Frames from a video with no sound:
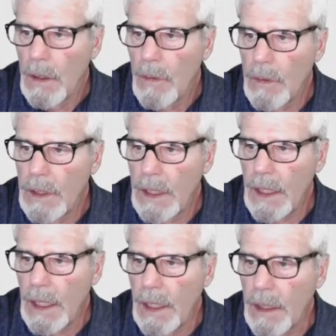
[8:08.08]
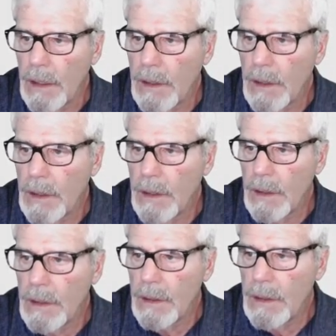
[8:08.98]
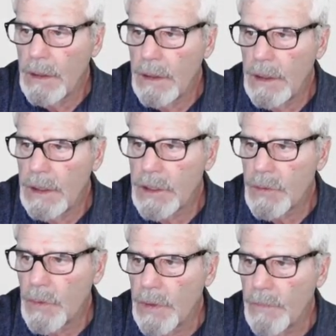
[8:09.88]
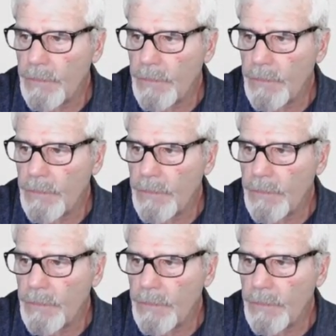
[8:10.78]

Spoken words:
Okay, this one,